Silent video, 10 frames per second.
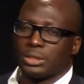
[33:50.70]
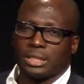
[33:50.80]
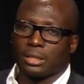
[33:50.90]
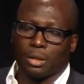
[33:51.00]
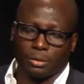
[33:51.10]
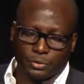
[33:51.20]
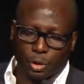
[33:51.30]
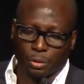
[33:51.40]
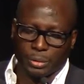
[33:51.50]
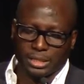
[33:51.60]
we did a lot of
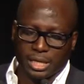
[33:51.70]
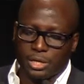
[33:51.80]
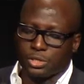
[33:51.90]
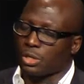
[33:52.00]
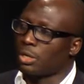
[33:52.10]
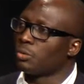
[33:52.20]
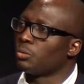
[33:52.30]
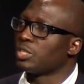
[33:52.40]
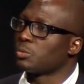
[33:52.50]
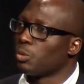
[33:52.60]

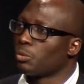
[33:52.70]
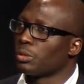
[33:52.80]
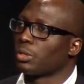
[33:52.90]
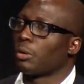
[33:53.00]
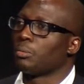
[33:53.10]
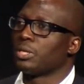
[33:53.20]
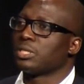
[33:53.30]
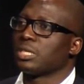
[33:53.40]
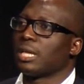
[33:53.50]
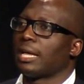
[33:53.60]
documentation, we spoke with the community,